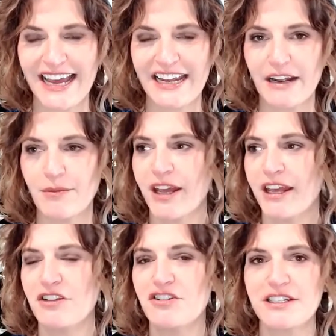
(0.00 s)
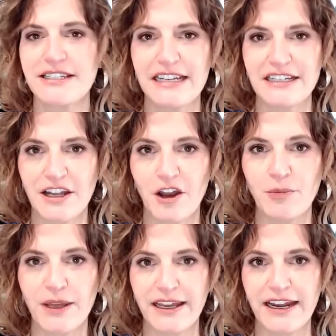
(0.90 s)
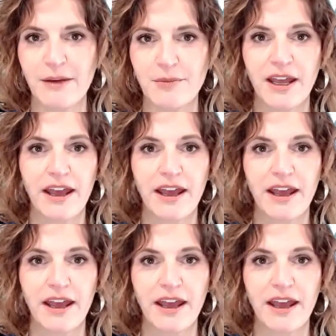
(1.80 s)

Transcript: item. You just need to go pick it up.